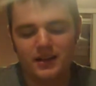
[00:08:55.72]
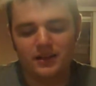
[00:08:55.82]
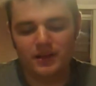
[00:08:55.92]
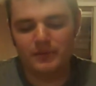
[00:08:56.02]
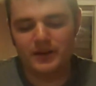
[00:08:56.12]

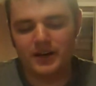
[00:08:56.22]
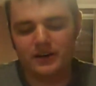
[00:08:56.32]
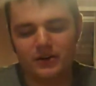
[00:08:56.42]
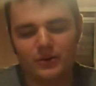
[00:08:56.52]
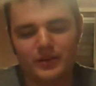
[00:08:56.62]
let me
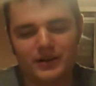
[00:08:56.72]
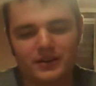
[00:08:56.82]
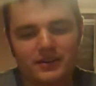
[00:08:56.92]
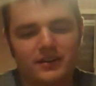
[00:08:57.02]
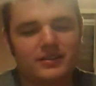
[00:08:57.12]
know,
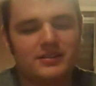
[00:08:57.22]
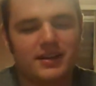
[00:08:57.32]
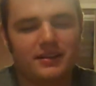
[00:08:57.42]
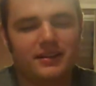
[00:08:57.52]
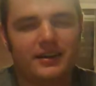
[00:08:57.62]
because
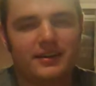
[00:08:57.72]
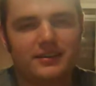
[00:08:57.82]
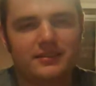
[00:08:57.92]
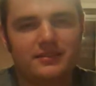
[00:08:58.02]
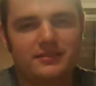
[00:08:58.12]
I like
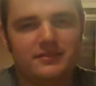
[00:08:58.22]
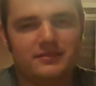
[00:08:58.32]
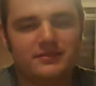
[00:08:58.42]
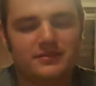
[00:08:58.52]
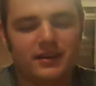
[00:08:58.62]

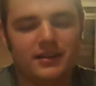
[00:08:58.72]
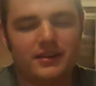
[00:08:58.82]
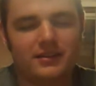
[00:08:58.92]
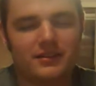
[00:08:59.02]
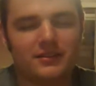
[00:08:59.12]

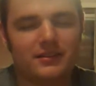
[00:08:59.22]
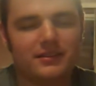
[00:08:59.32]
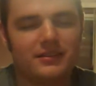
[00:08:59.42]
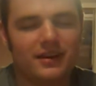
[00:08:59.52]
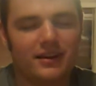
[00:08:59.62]
learning,
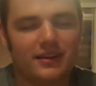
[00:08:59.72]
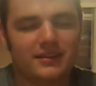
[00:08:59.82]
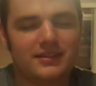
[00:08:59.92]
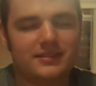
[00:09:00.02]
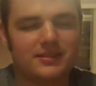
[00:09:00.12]
I like
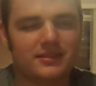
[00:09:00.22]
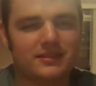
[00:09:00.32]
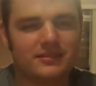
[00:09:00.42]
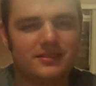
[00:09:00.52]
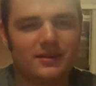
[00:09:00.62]

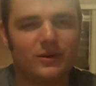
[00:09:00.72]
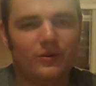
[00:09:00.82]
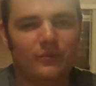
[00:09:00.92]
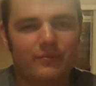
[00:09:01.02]
teaching, so